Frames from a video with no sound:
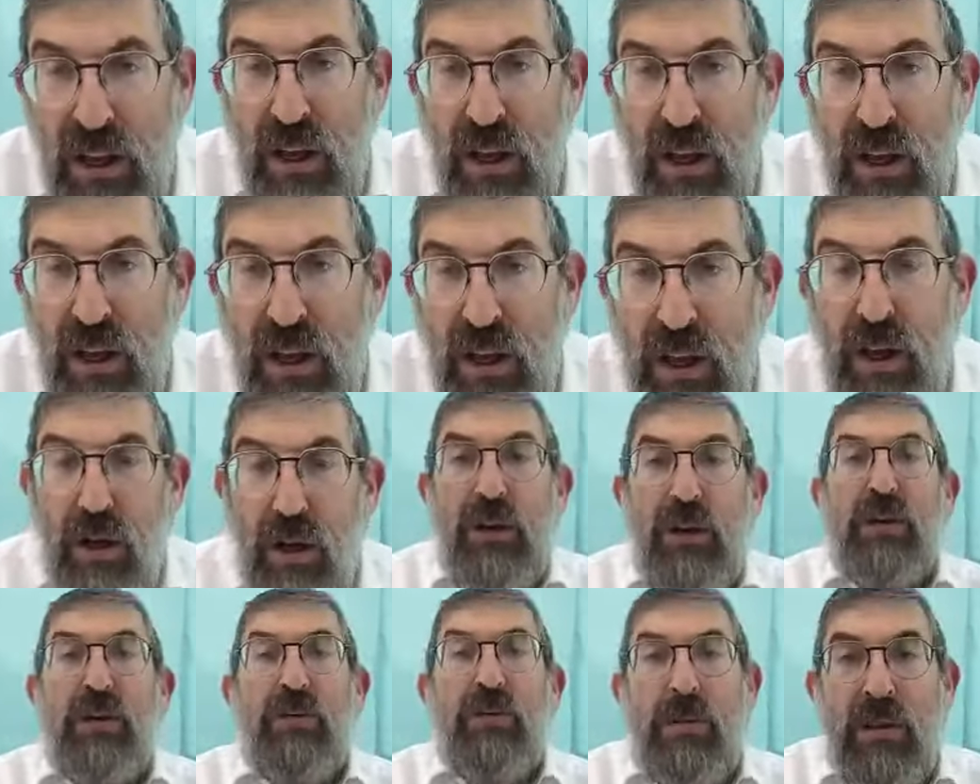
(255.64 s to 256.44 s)
we have three
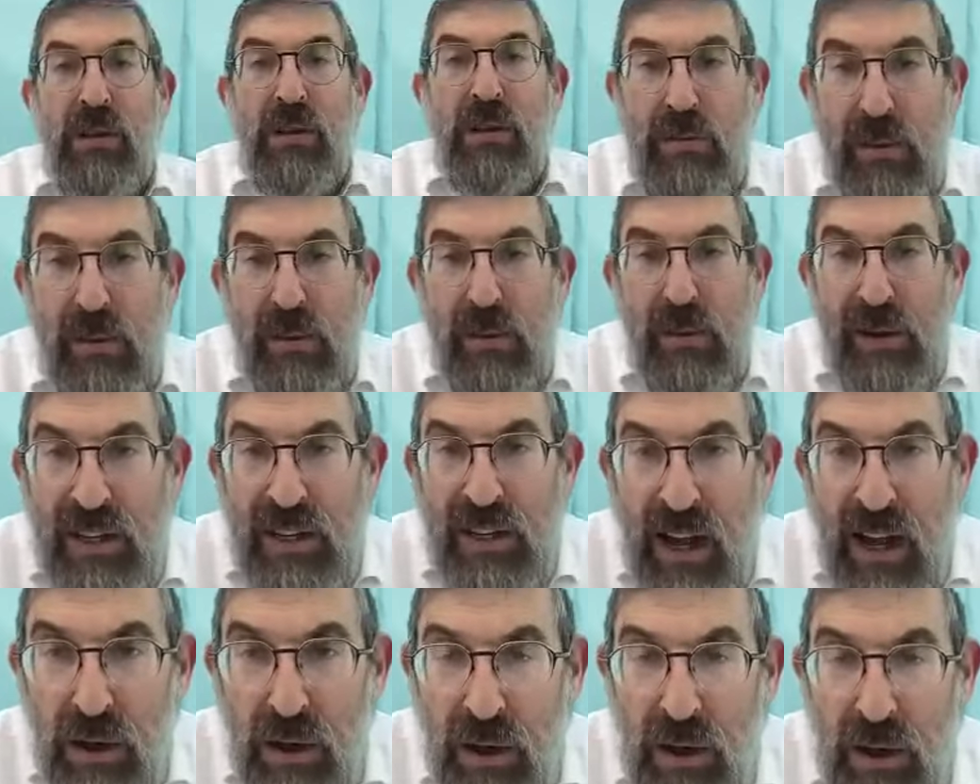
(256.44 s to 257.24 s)
shittas.
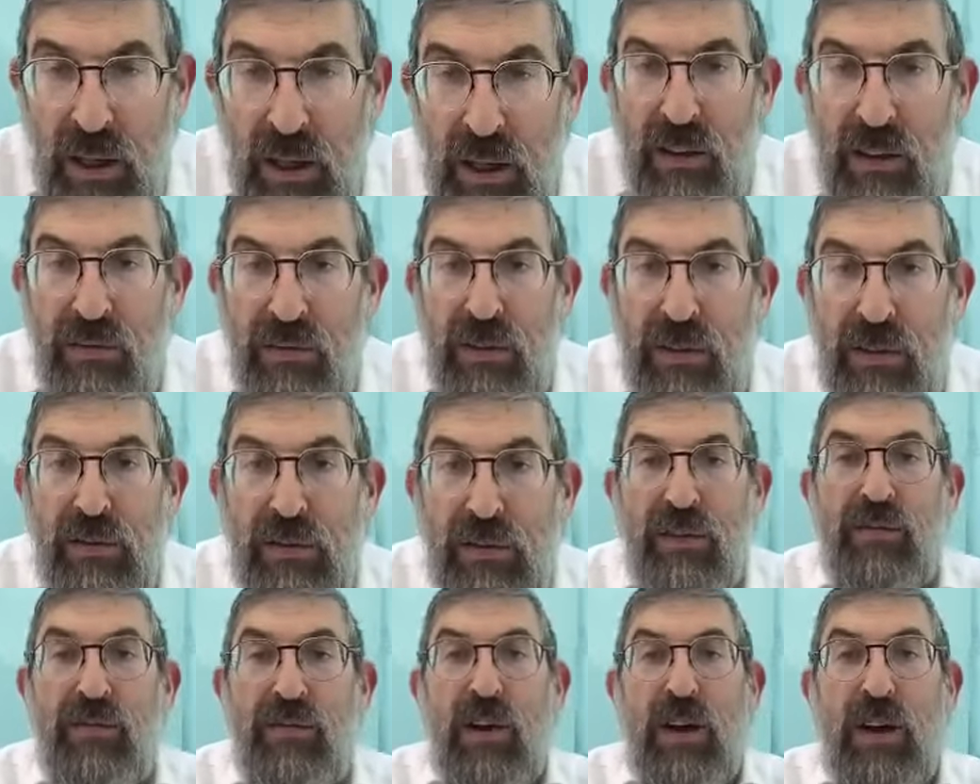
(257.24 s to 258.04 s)
According to Rabbi
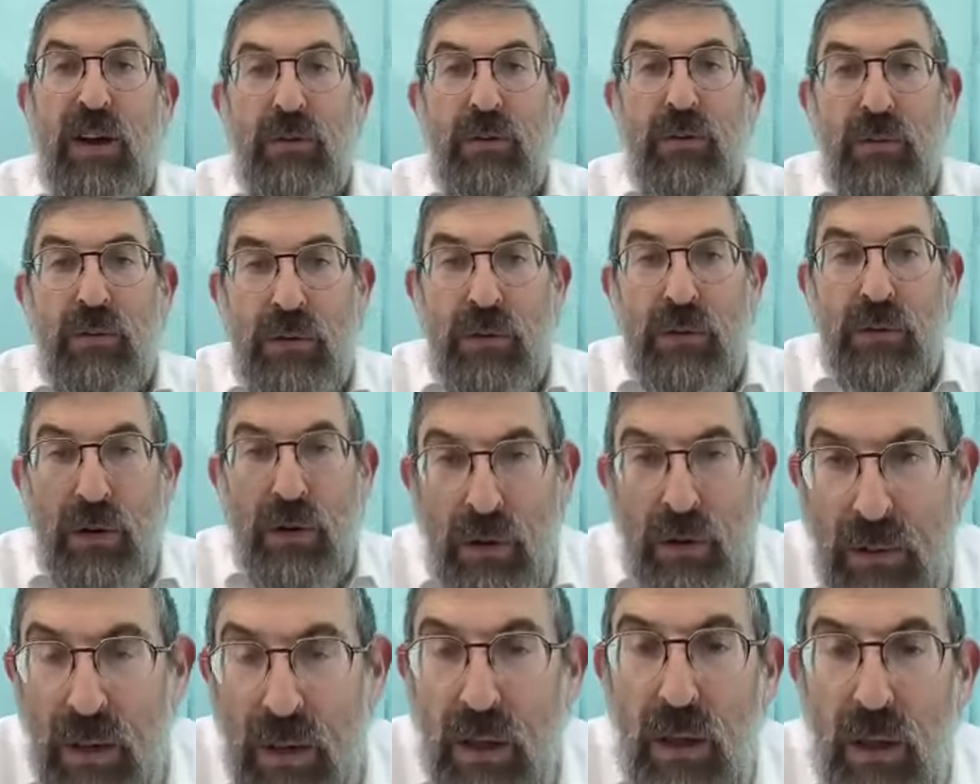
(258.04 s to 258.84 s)
Elazar ben Azariah, you can
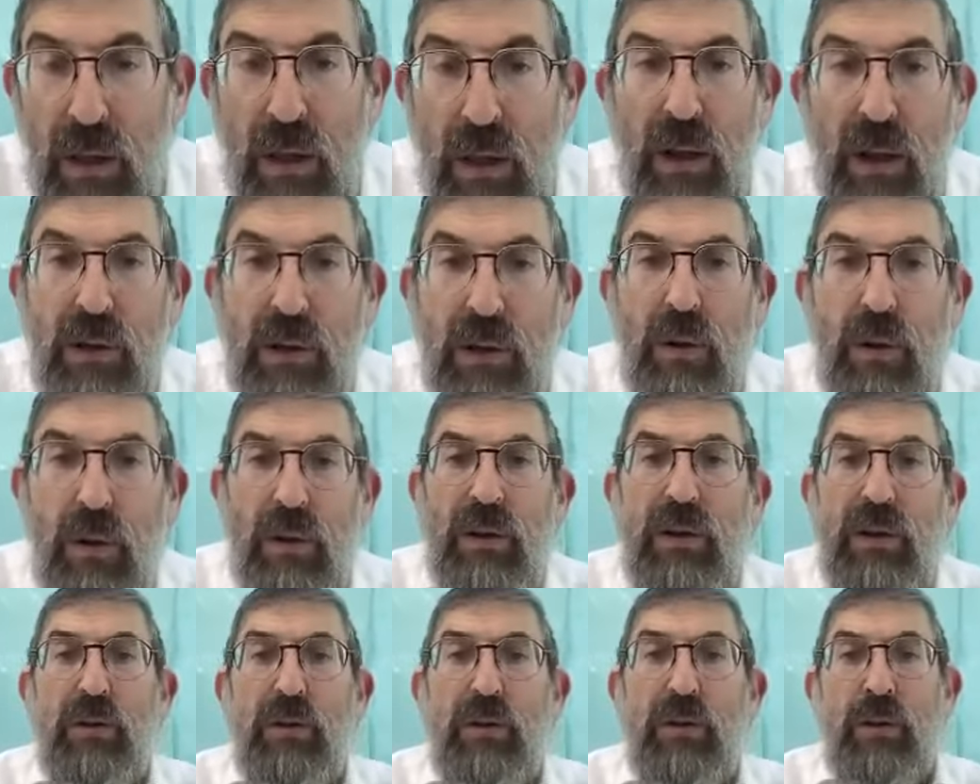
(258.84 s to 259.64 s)
even use a fine tooth
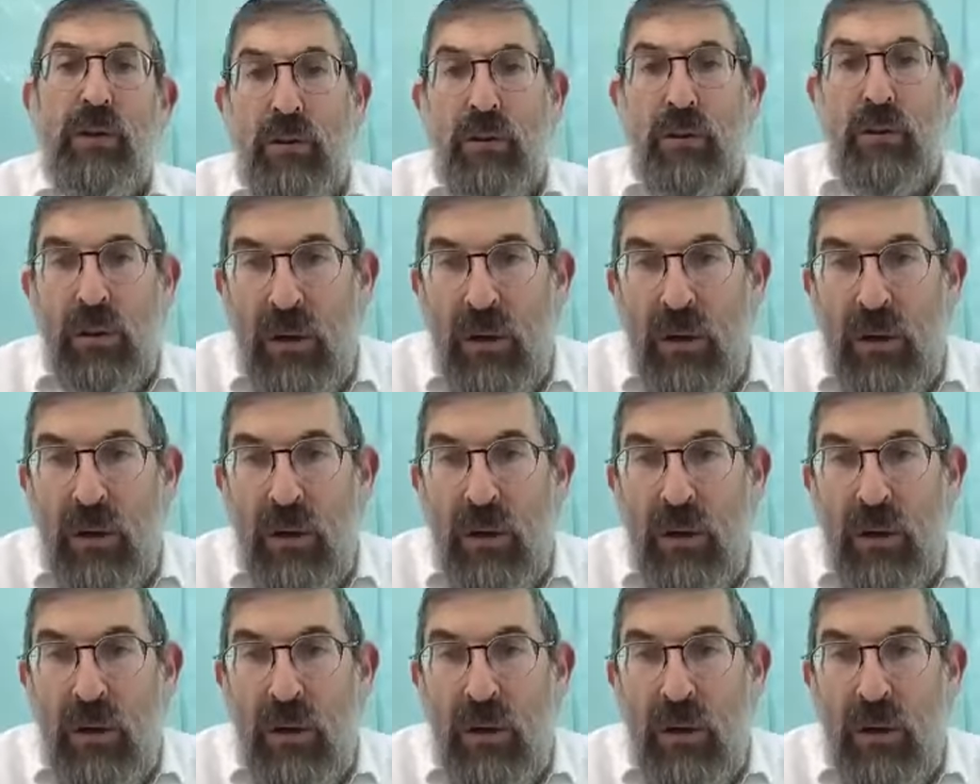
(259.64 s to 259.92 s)
comb.